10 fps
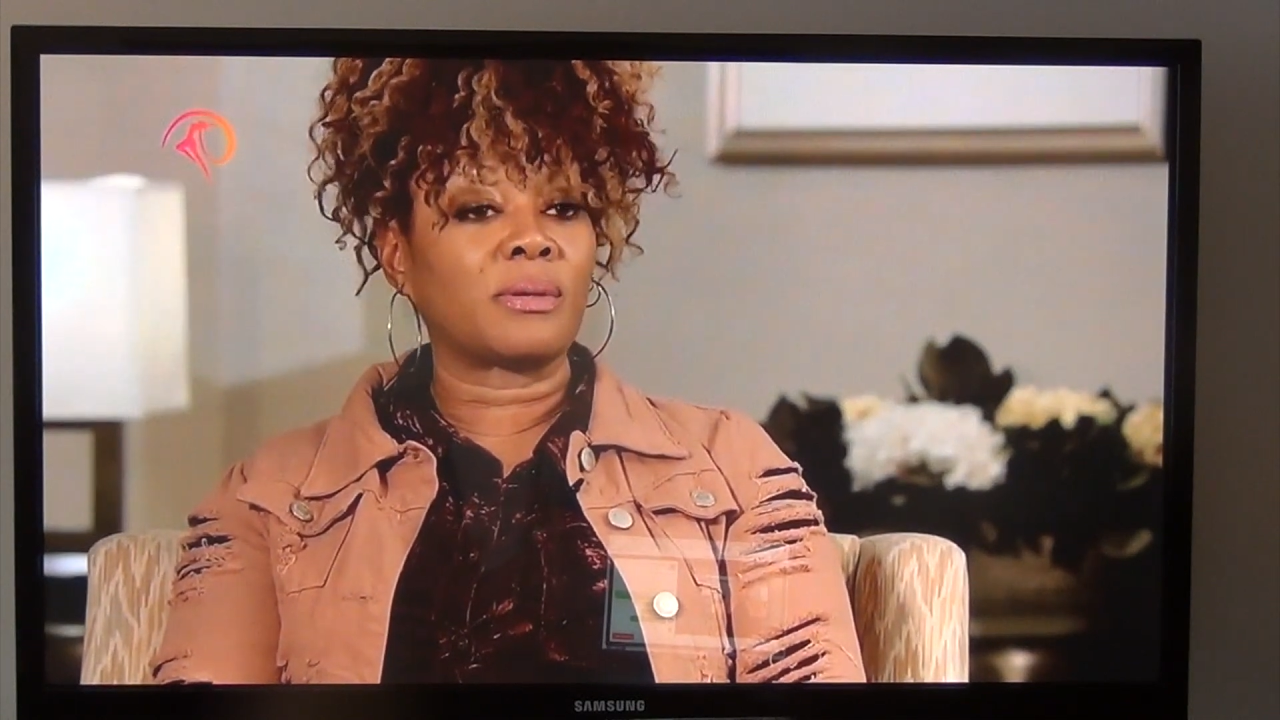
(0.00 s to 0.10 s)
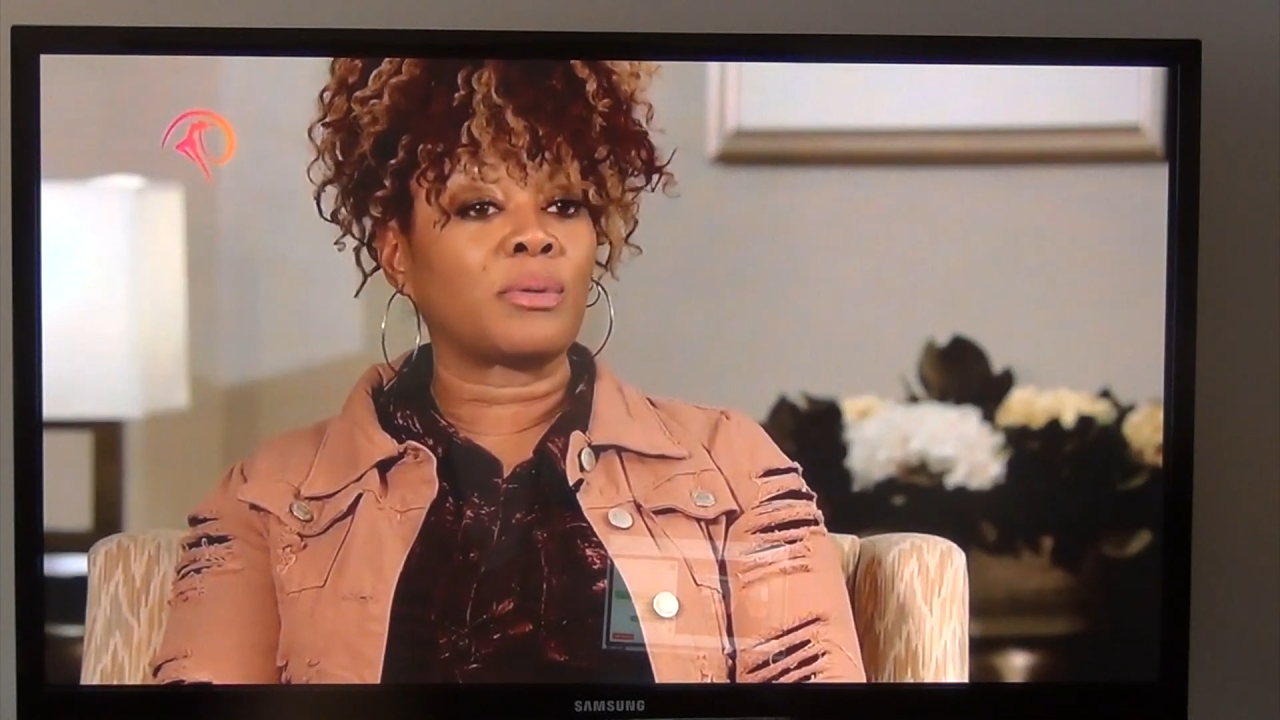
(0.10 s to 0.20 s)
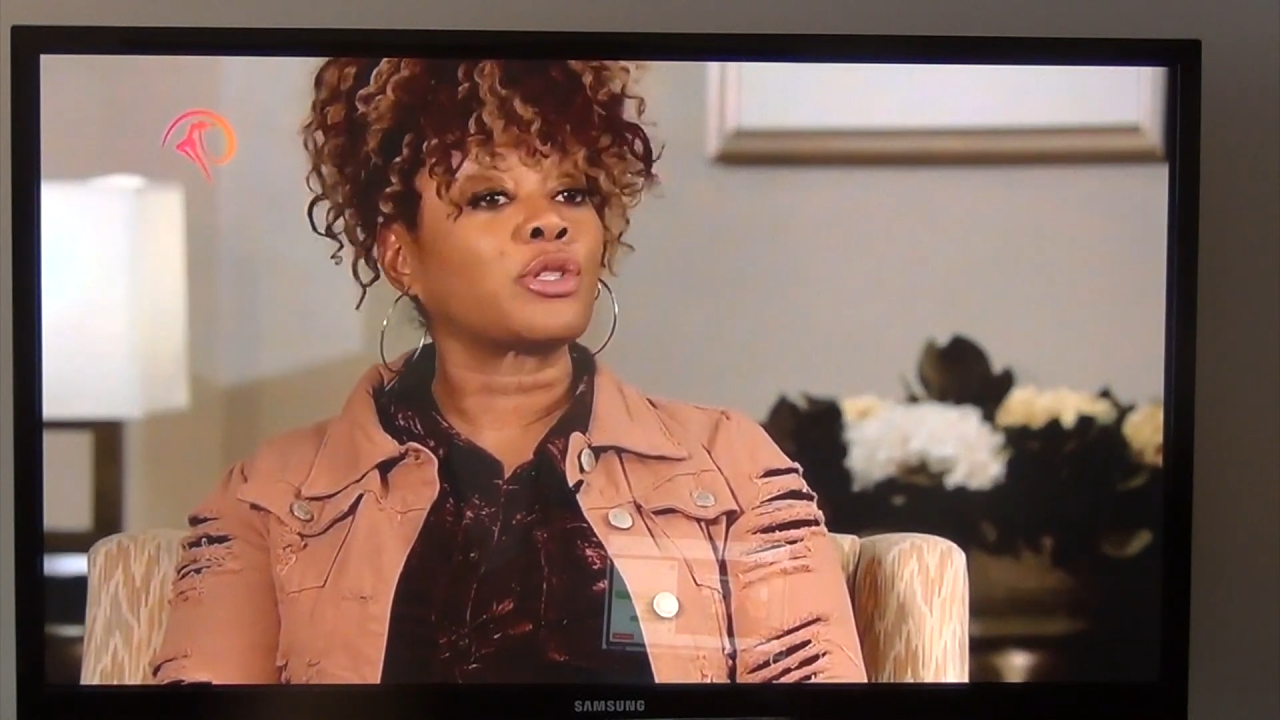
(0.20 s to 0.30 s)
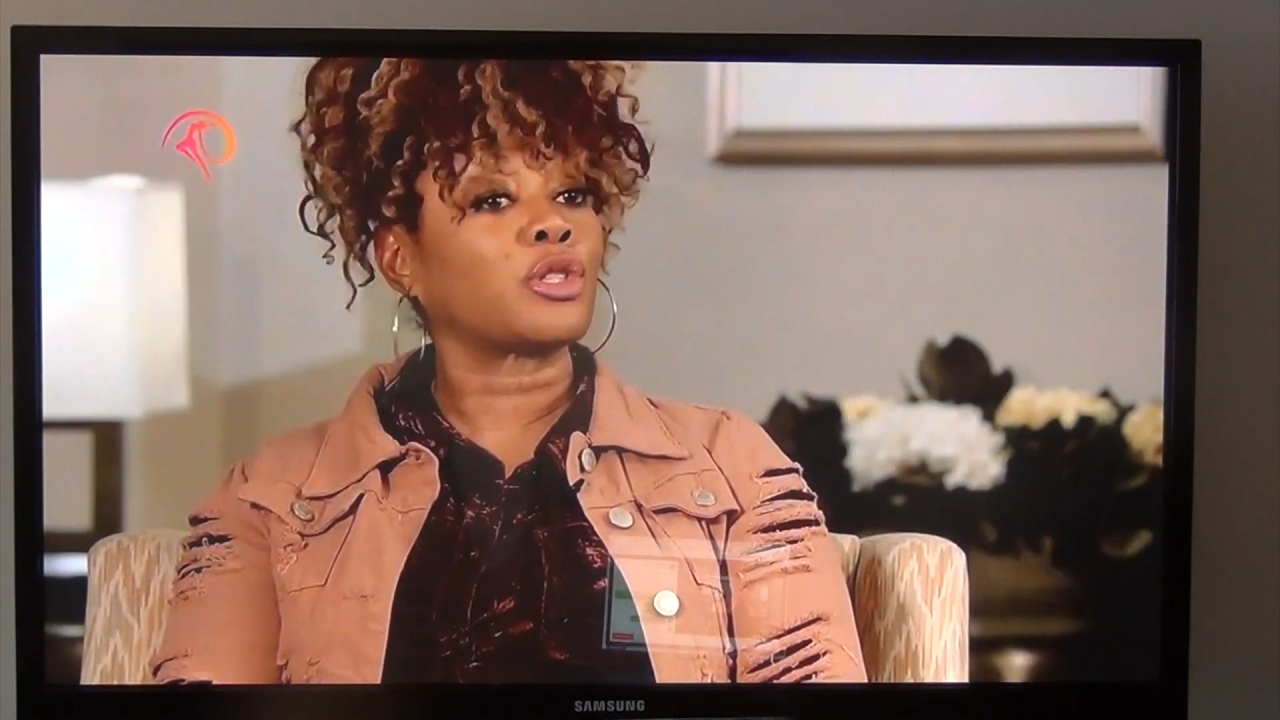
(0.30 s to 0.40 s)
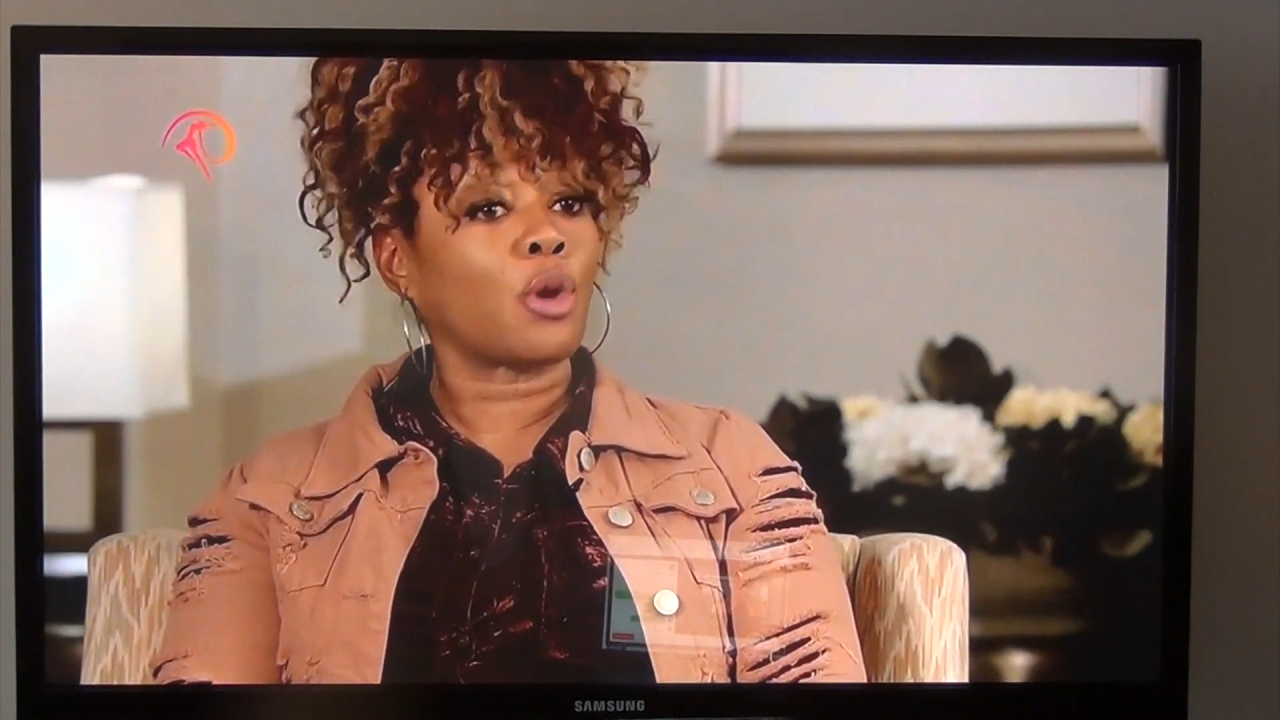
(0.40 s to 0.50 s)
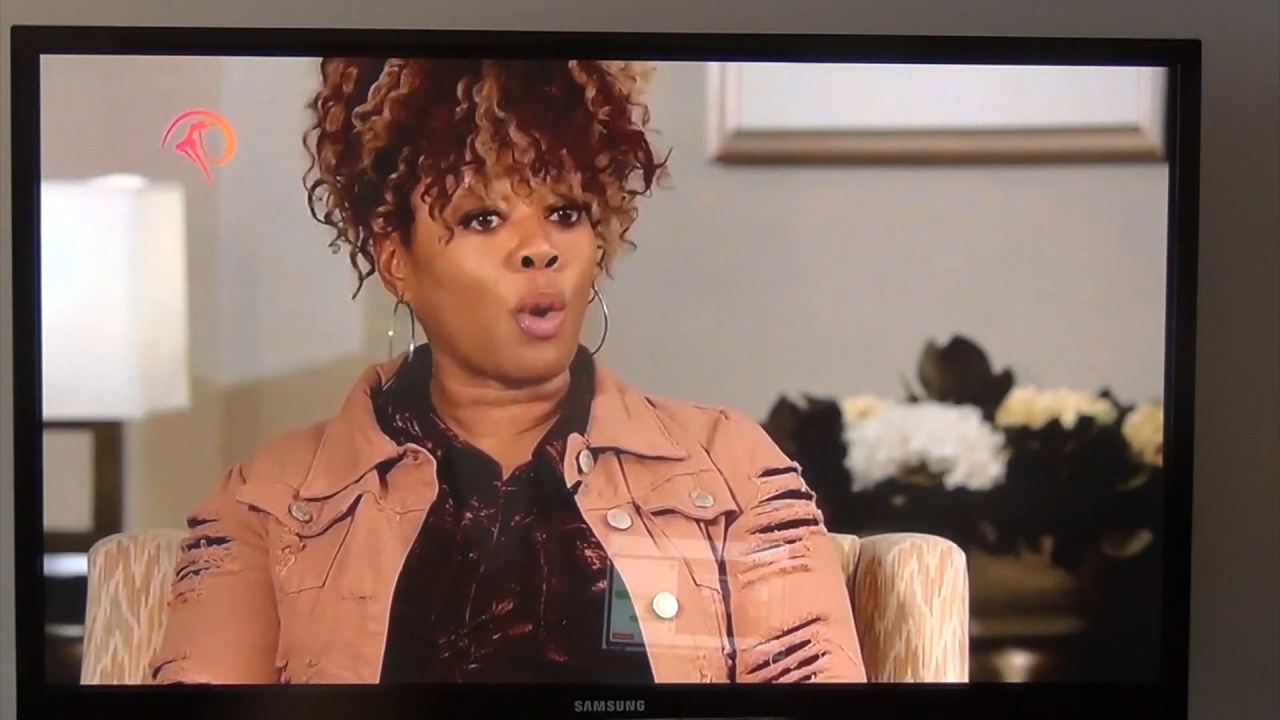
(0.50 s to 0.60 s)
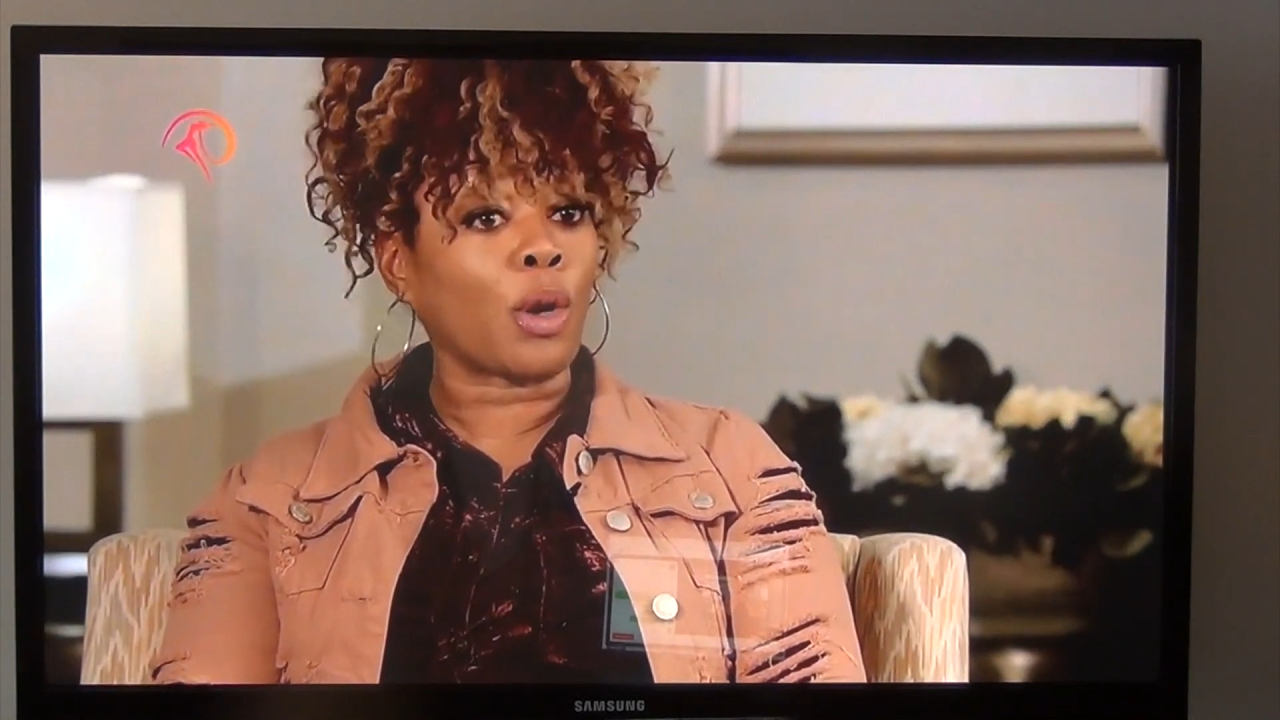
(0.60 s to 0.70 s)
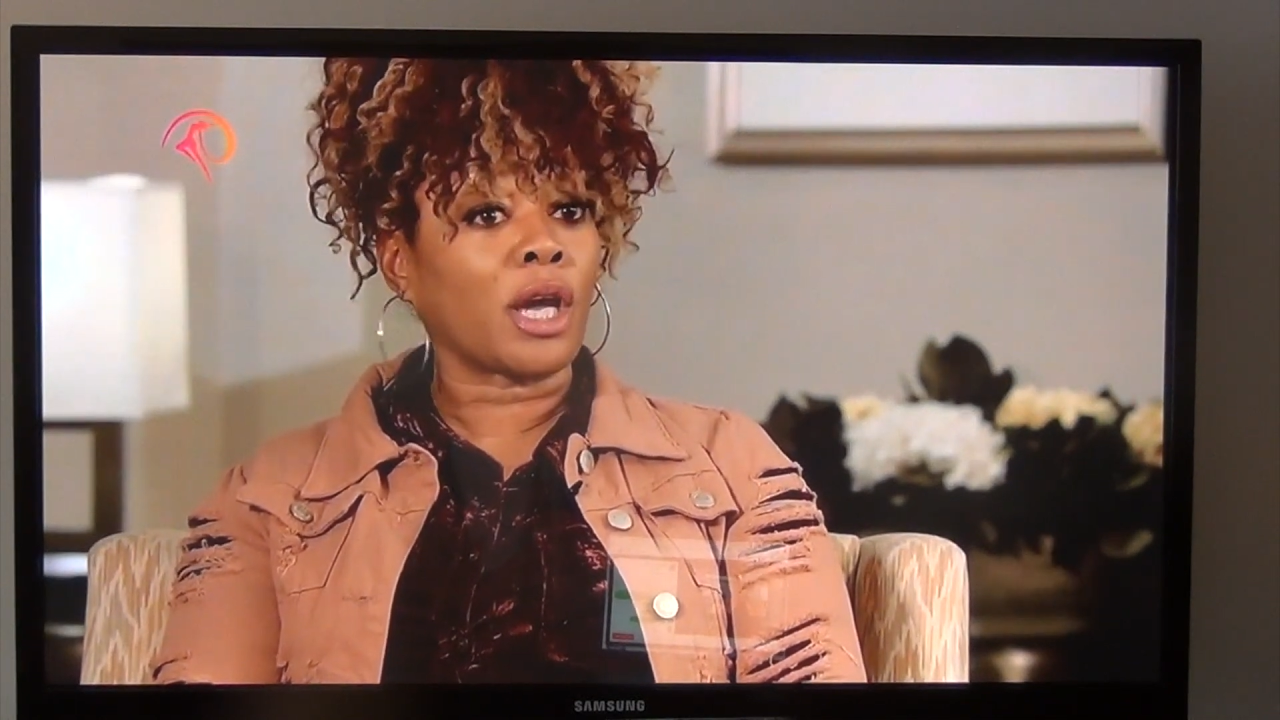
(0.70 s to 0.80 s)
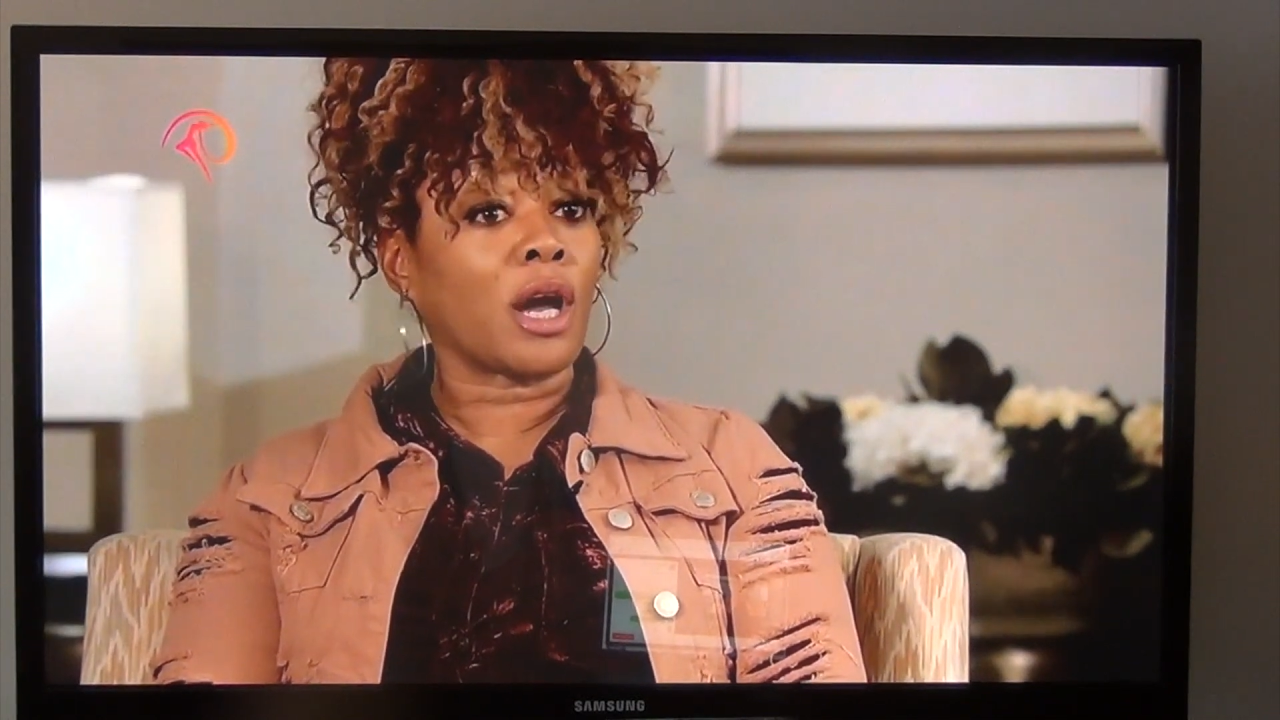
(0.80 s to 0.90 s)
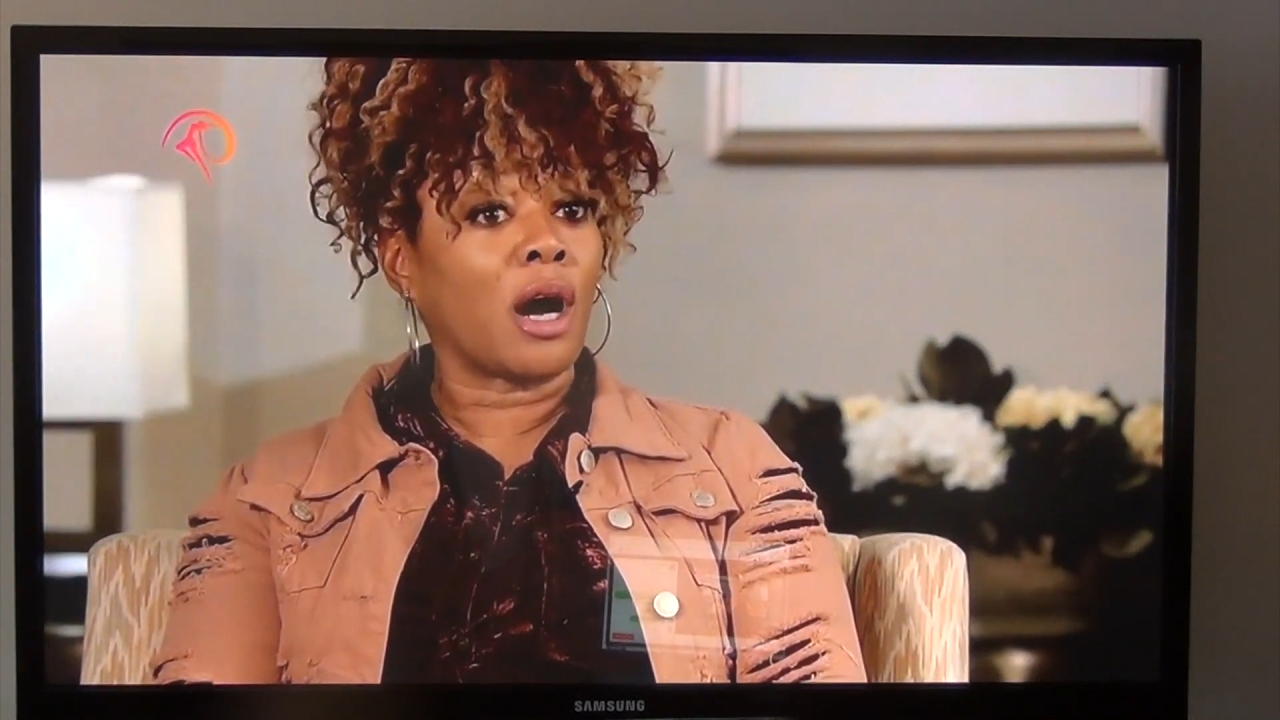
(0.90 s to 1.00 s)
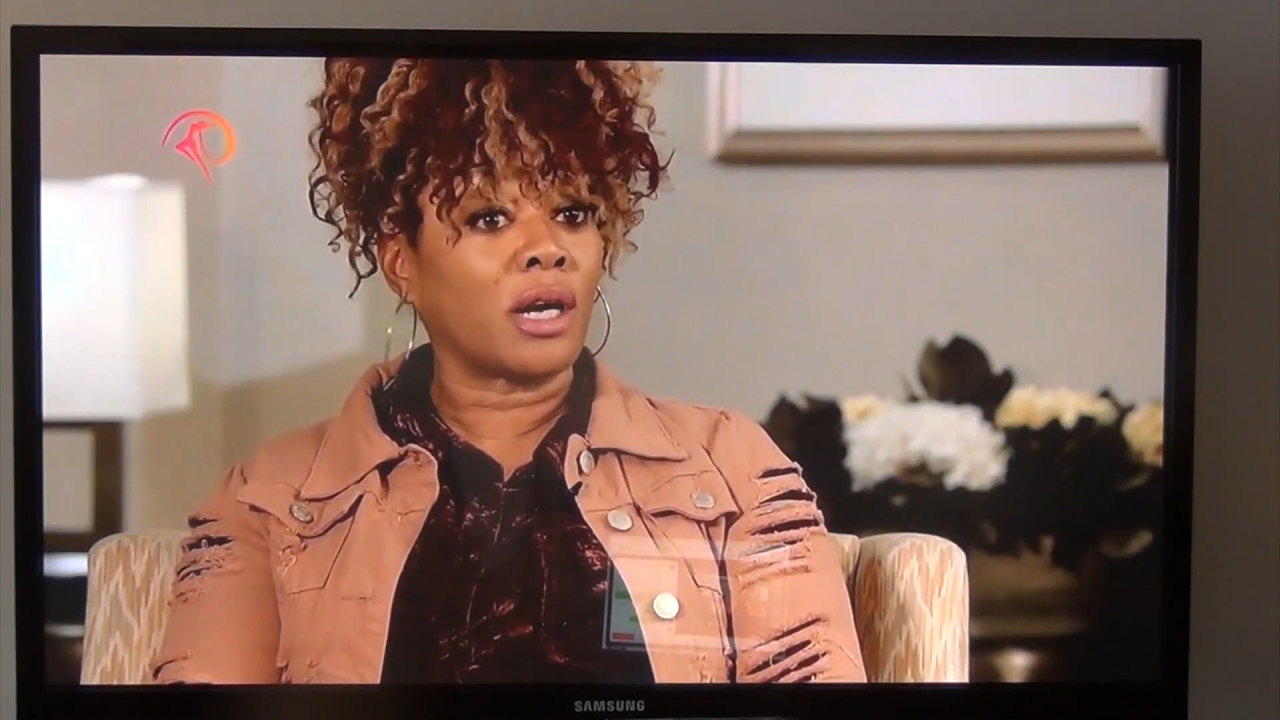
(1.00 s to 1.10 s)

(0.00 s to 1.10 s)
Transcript: but we're still working